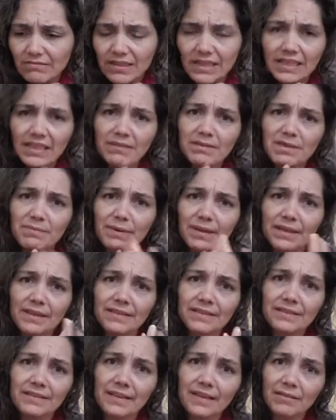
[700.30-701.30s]
why keep
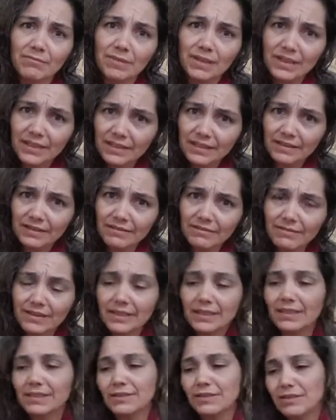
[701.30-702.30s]
spending the time here
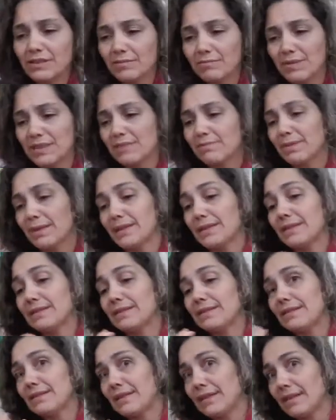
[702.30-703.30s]
when you could be spending
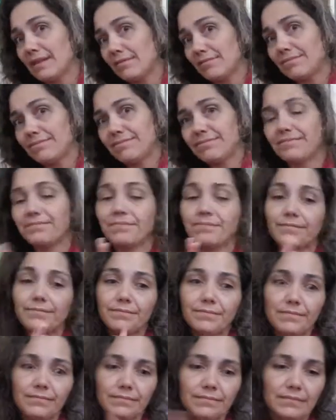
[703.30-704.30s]
the time,
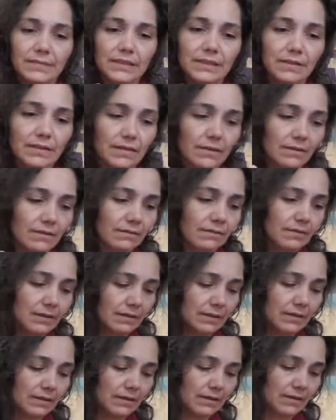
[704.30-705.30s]
you know,
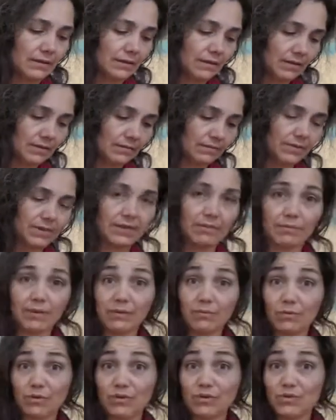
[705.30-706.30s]

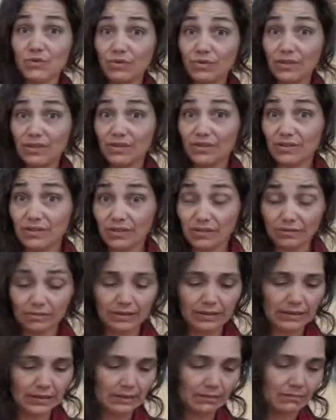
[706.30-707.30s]
somebody more suited to you
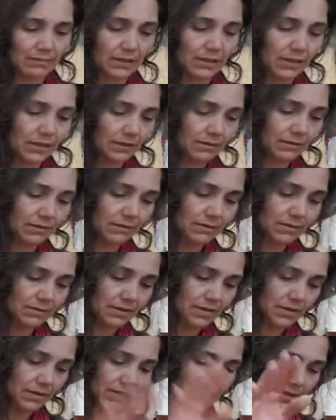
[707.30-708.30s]
in that way, you know? So
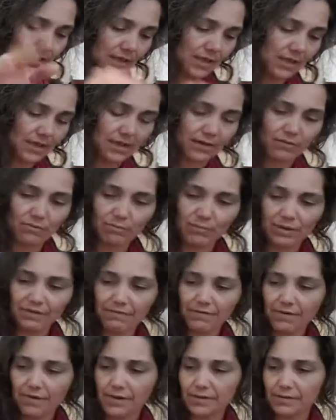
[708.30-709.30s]
let's just hang out and be
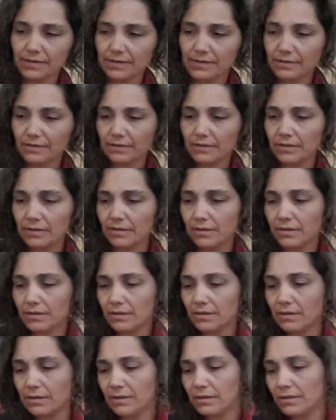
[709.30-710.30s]
friends.
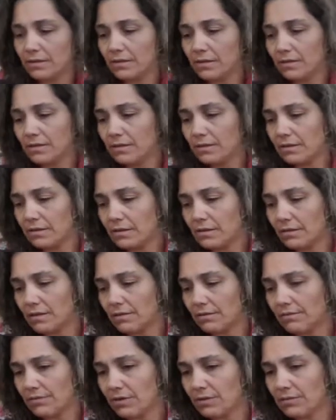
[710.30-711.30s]
That's
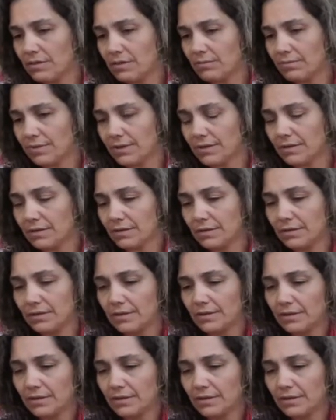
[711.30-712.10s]
how I've always been.